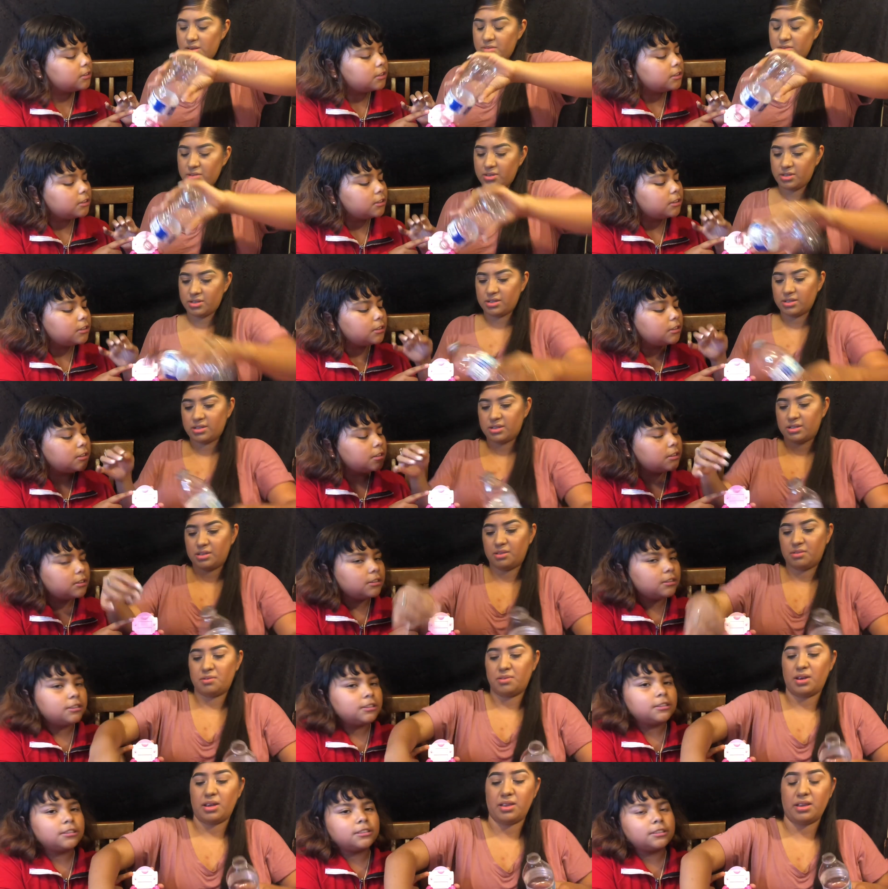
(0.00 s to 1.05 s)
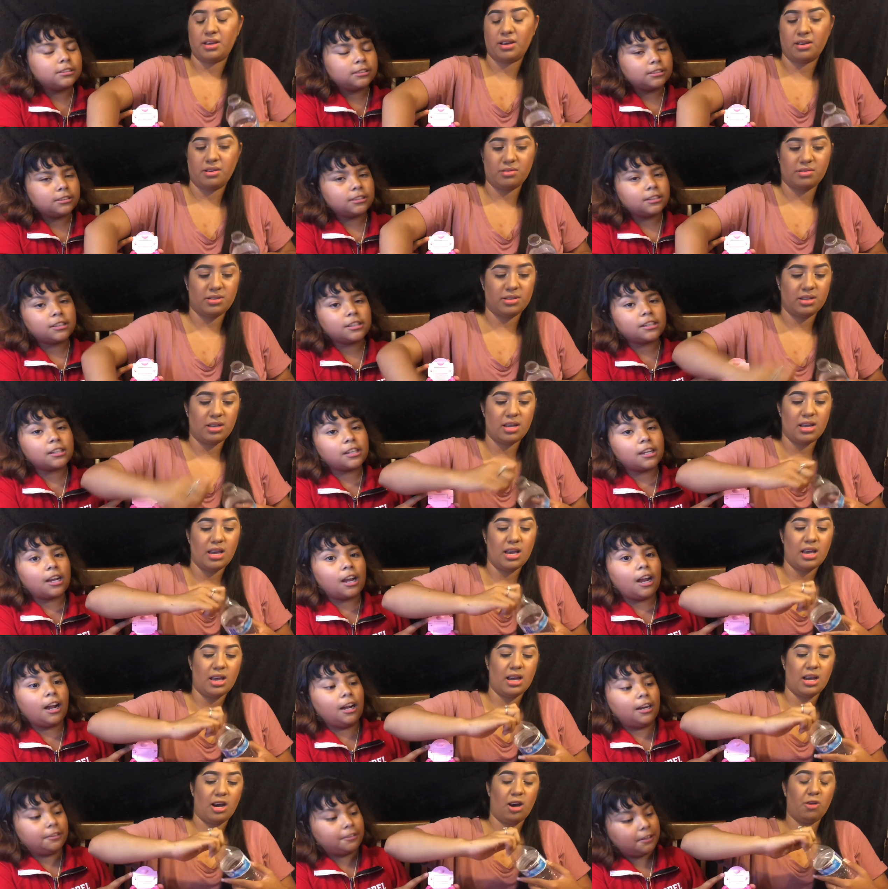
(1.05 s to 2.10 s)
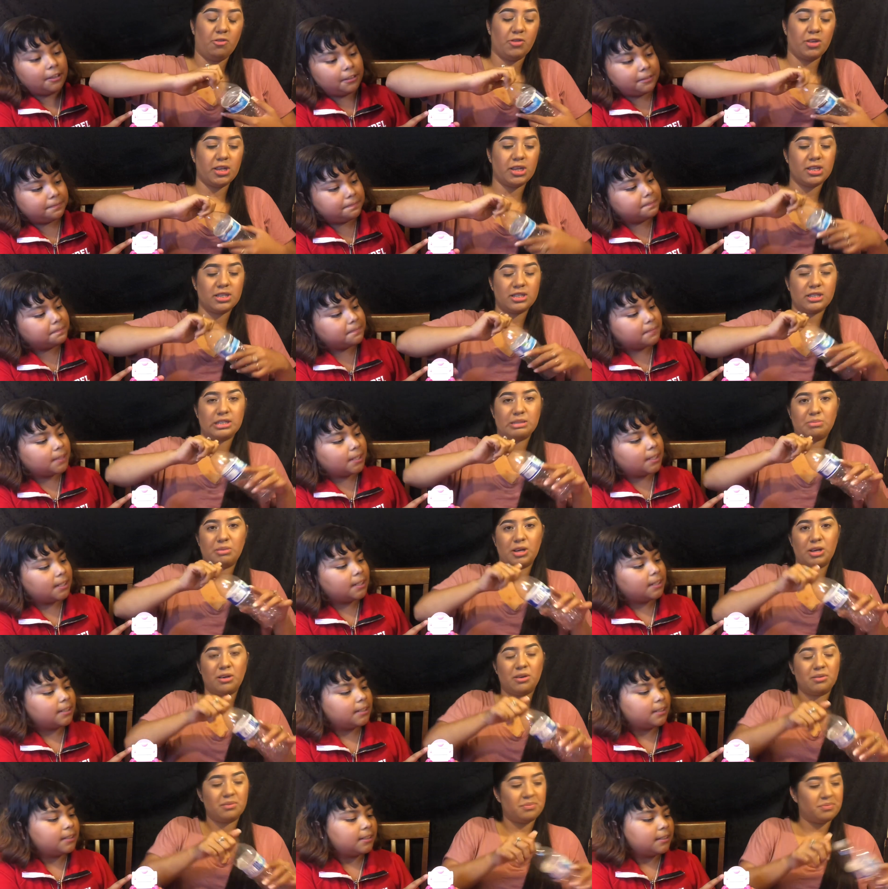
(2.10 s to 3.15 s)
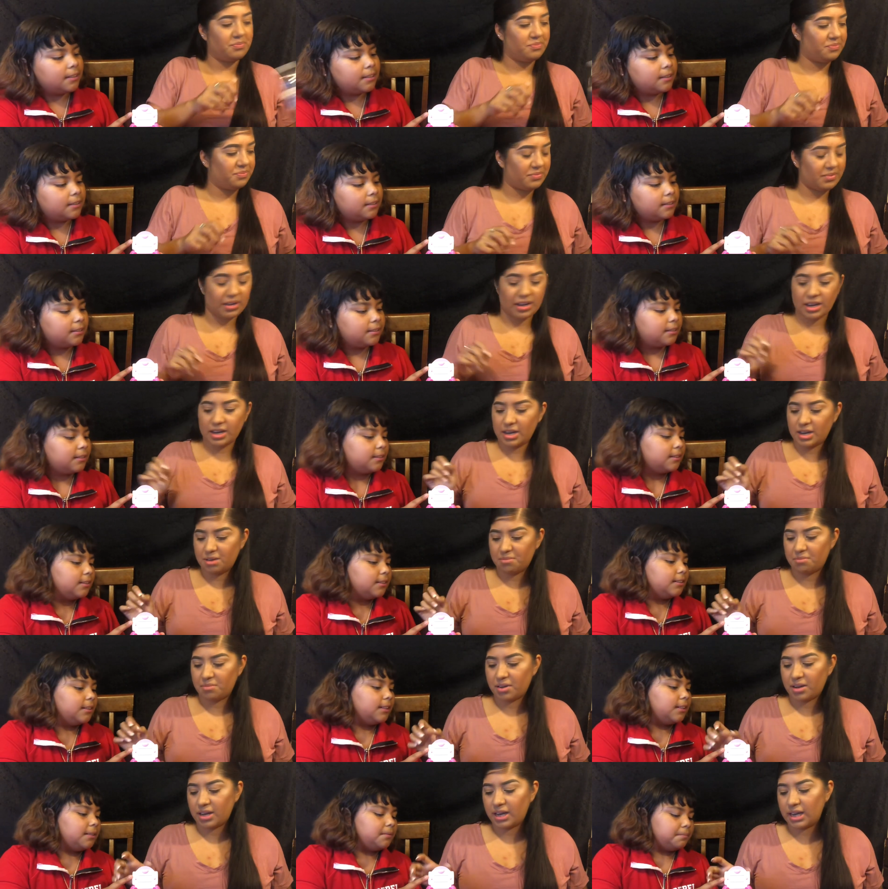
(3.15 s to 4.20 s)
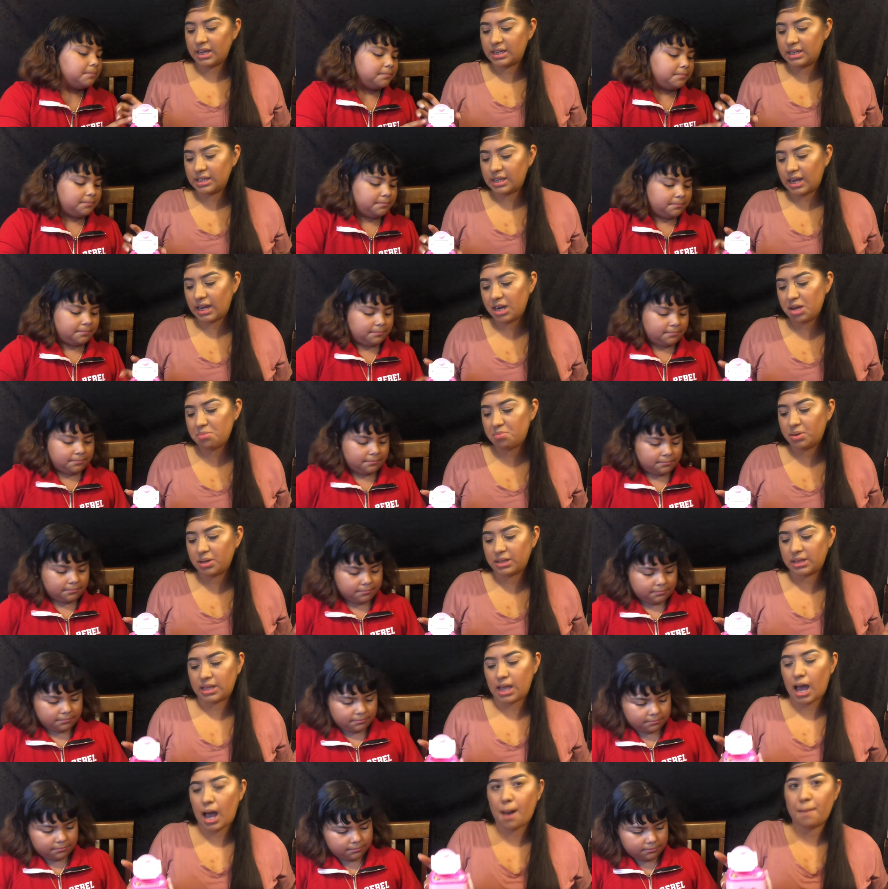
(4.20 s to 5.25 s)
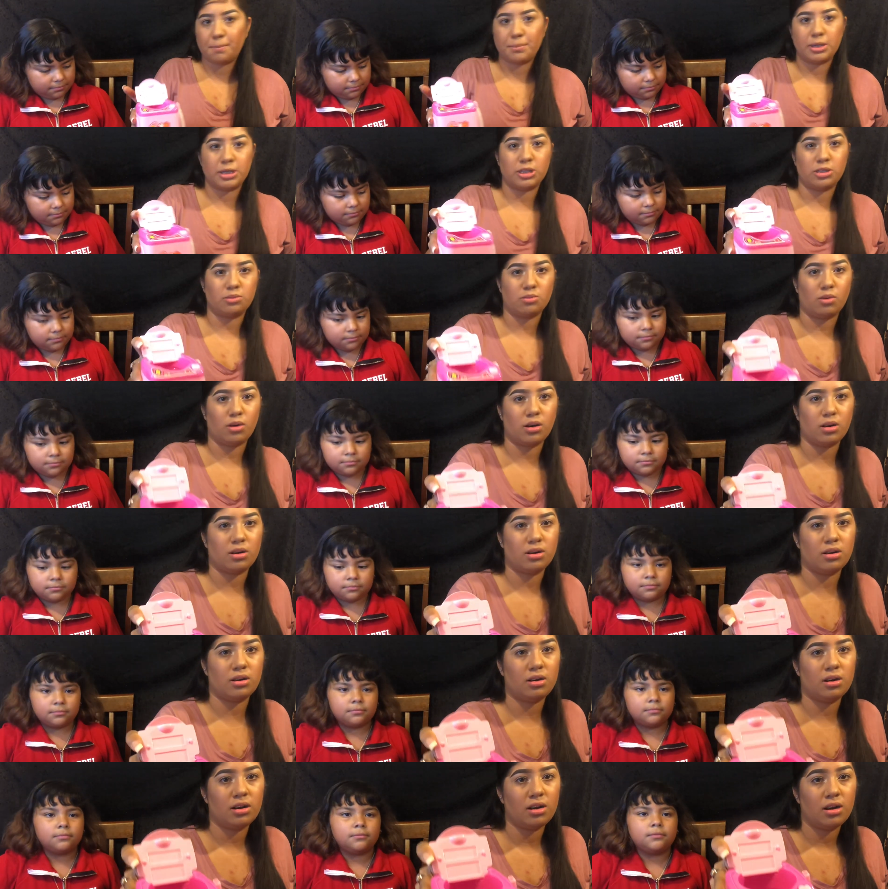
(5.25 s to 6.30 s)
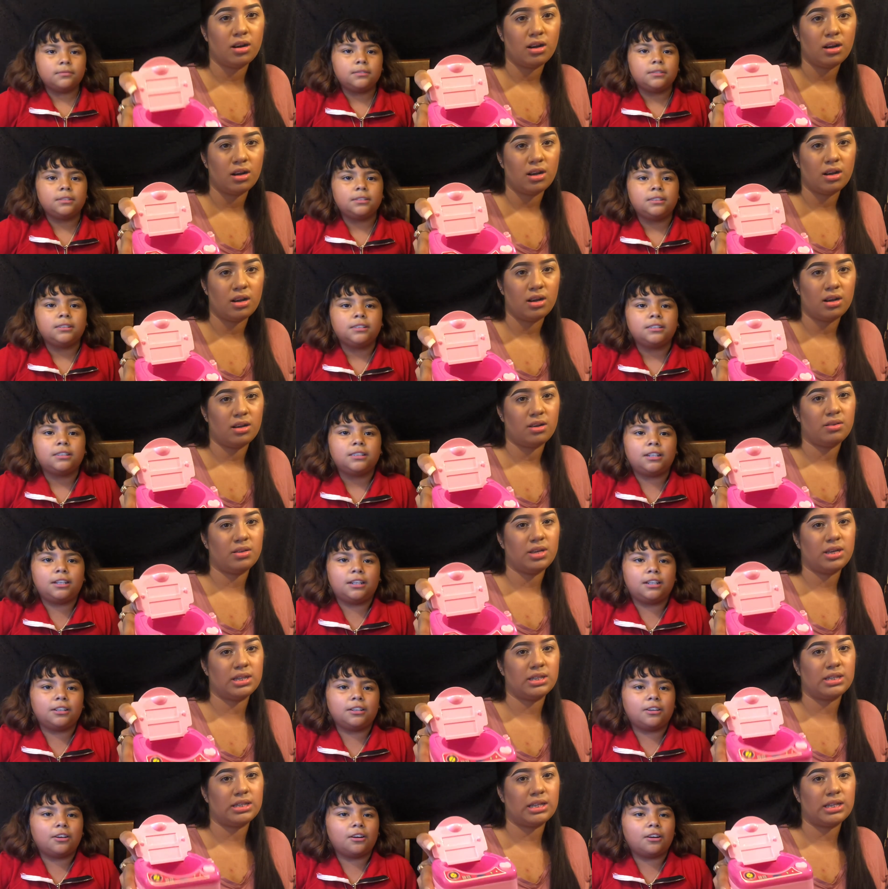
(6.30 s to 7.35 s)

Speaker 1: We're just going to see how that goes. Hopefully it doesn't spill. Um, yeah. I, just, I didn't put that much water. Uh, I'm